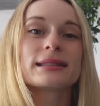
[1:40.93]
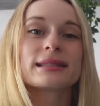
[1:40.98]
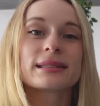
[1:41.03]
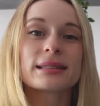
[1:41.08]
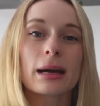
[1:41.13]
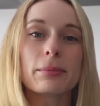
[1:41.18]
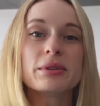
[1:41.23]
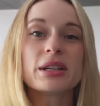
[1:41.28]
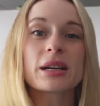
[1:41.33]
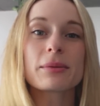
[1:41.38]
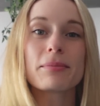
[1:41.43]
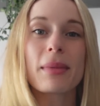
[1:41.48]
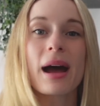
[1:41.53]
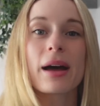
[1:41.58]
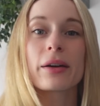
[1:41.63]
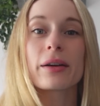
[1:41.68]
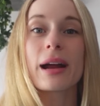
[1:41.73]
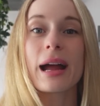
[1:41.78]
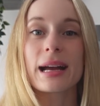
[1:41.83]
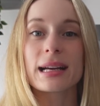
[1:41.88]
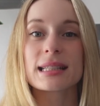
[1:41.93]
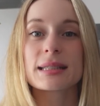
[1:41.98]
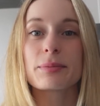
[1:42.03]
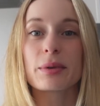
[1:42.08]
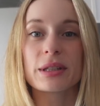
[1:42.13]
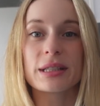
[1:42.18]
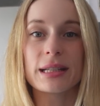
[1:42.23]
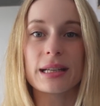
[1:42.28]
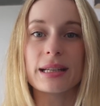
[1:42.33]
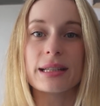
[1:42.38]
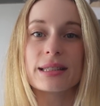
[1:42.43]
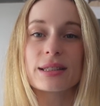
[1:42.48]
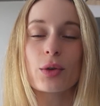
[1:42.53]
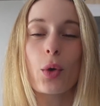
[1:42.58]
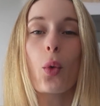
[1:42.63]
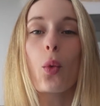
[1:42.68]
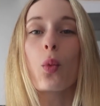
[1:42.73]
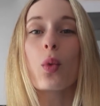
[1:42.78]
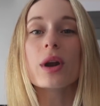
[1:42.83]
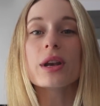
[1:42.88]
subject matter expertise.
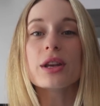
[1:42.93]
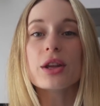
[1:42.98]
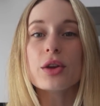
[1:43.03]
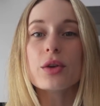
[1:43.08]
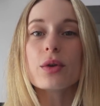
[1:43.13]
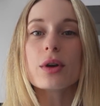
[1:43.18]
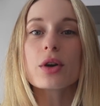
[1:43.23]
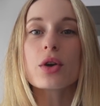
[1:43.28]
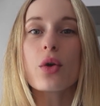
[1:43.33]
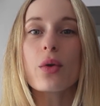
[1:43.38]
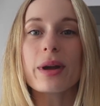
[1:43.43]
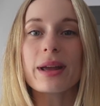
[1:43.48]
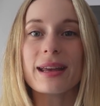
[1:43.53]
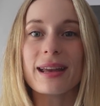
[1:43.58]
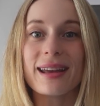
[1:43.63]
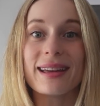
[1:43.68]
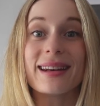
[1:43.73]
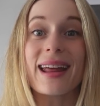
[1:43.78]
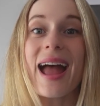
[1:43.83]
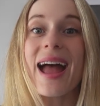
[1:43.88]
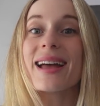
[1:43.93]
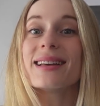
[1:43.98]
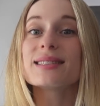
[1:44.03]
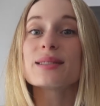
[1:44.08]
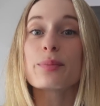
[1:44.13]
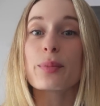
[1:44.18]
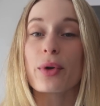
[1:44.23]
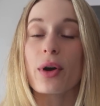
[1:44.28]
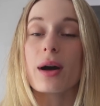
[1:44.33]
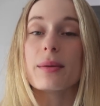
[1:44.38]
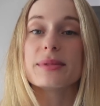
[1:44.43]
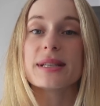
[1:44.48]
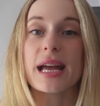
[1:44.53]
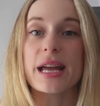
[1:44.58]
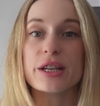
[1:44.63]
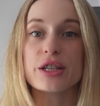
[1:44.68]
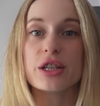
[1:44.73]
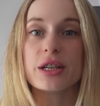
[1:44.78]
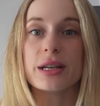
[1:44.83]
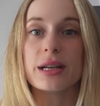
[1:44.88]
When you are going in as a prompt
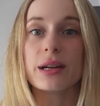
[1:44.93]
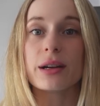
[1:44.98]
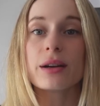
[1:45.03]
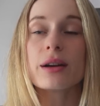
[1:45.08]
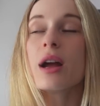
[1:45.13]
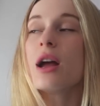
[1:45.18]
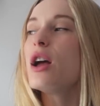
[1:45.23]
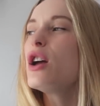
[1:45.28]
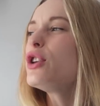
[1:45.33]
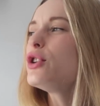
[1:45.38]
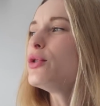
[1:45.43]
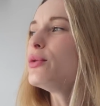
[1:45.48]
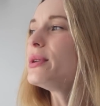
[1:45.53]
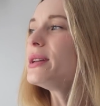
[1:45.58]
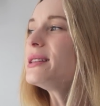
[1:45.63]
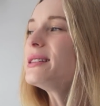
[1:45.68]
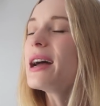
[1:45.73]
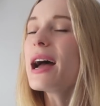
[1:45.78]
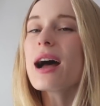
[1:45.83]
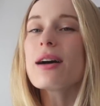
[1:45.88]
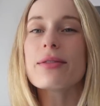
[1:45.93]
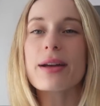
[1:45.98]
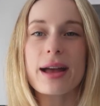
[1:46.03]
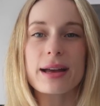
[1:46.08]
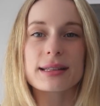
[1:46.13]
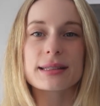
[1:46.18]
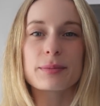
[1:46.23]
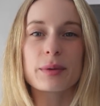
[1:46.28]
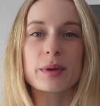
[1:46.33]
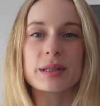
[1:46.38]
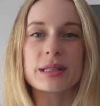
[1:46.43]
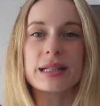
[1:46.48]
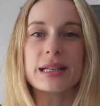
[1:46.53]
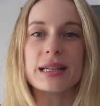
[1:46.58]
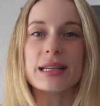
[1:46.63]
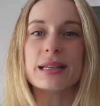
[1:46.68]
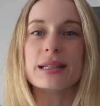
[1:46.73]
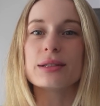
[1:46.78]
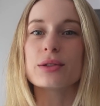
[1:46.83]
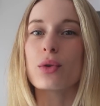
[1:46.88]
engineer, you need to have
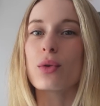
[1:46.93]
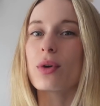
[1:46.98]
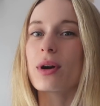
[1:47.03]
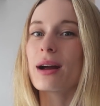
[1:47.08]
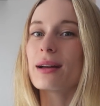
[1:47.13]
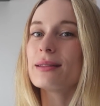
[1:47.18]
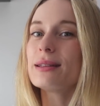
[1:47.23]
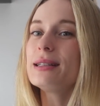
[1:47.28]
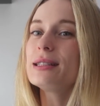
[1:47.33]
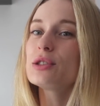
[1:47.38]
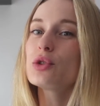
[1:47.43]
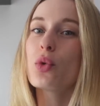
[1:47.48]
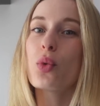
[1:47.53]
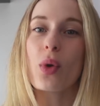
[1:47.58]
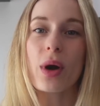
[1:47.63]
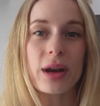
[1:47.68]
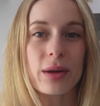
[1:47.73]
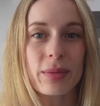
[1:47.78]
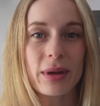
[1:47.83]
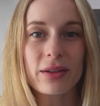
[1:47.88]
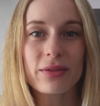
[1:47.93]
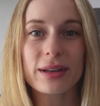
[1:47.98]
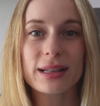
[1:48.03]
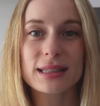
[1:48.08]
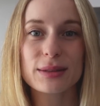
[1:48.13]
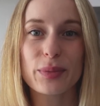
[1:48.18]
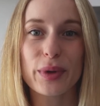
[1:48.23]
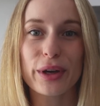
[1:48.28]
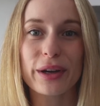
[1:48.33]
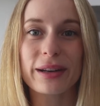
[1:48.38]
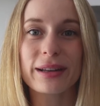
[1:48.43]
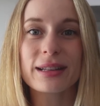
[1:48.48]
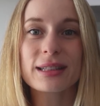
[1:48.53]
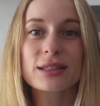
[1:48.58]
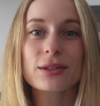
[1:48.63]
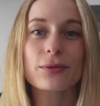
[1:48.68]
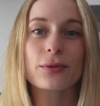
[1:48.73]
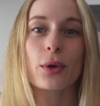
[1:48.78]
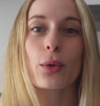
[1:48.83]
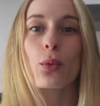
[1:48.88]
expertise or at least quite a bit of
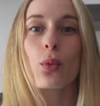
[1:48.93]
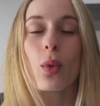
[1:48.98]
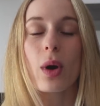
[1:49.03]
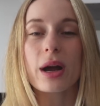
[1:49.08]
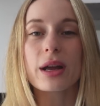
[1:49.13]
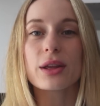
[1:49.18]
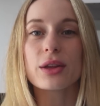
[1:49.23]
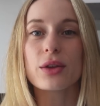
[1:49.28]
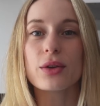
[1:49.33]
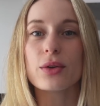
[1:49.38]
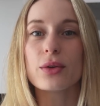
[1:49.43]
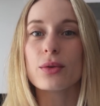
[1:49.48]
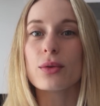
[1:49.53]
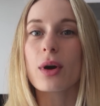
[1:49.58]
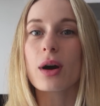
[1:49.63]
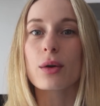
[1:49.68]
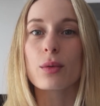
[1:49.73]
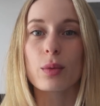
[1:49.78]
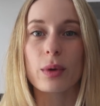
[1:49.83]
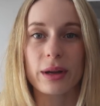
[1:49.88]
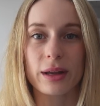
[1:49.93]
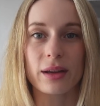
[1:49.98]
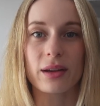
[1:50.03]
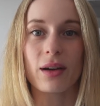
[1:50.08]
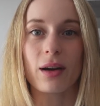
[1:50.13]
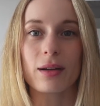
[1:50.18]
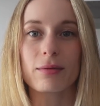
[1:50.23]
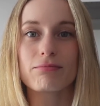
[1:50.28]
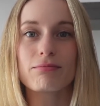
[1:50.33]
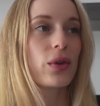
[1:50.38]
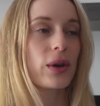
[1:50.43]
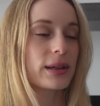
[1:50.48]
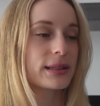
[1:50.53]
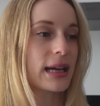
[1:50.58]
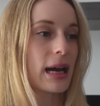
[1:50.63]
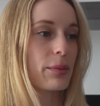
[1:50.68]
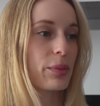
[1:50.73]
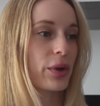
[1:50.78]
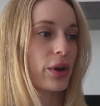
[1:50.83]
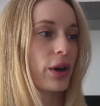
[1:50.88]
experience for what you are working on. For
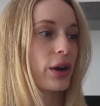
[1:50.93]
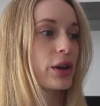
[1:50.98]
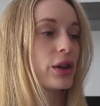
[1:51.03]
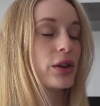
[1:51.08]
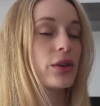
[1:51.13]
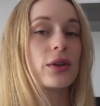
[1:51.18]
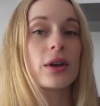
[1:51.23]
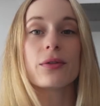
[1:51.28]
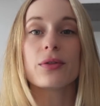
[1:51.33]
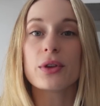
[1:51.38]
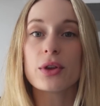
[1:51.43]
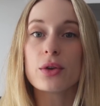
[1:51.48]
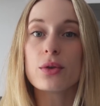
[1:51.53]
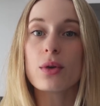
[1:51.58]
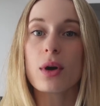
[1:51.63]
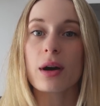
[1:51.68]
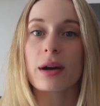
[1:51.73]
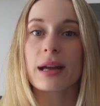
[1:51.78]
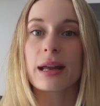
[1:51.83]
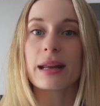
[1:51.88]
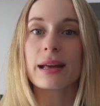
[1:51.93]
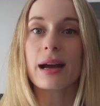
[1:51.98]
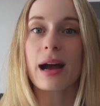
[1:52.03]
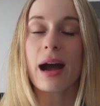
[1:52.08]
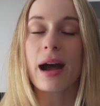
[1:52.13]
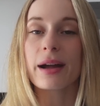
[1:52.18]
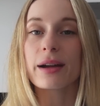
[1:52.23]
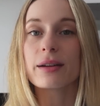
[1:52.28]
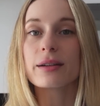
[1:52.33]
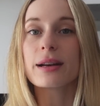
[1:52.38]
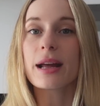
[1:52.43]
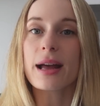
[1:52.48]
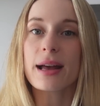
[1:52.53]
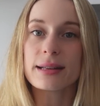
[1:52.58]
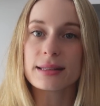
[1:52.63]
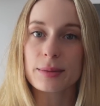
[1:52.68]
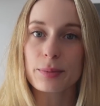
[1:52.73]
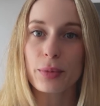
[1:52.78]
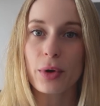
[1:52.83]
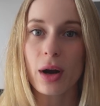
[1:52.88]
example, are you if you are getting hired
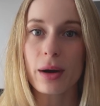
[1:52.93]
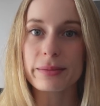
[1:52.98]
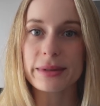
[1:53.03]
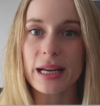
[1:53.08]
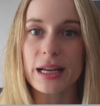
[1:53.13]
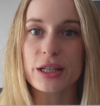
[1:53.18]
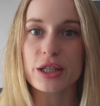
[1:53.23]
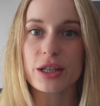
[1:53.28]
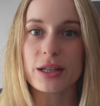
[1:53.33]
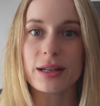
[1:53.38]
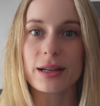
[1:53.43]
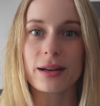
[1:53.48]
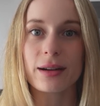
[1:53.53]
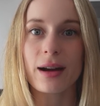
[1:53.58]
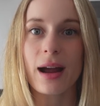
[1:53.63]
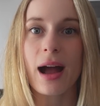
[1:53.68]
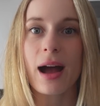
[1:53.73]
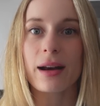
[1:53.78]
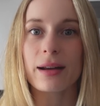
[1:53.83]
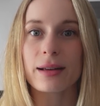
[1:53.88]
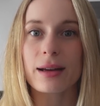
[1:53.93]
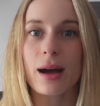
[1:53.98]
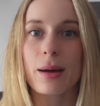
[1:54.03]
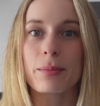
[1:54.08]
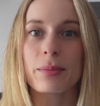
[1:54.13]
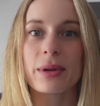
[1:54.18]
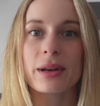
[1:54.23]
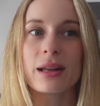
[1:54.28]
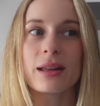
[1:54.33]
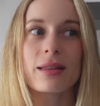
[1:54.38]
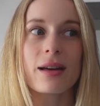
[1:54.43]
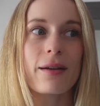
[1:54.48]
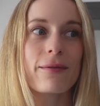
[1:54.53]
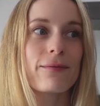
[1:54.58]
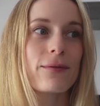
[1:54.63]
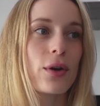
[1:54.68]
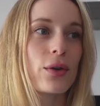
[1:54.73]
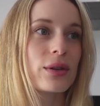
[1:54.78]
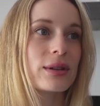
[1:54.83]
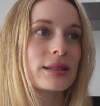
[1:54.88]
as a prompt engineer at a company
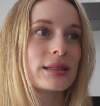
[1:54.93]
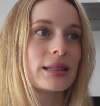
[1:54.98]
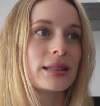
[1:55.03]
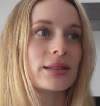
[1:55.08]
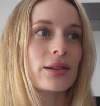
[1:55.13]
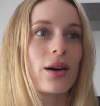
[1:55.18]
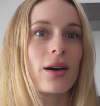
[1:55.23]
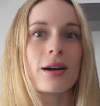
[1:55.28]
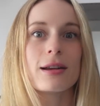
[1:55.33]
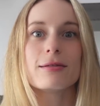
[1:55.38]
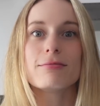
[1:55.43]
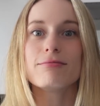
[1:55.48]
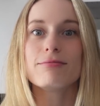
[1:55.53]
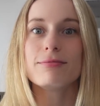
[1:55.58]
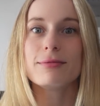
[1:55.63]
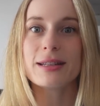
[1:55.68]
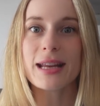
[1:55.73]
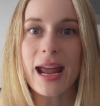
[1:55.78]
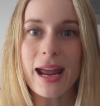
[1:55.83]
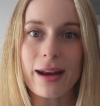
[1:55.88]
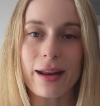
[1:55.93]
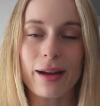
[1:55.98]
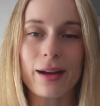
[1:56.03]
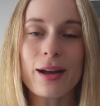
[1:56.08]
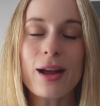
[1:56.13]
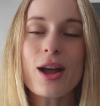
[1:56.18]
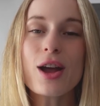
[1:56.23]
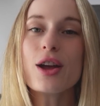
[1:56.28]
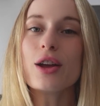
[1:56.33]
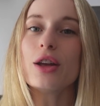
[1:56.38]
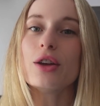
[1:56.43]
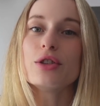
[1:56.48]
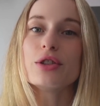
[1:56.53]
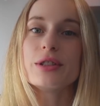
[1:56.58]
that focuses on data, you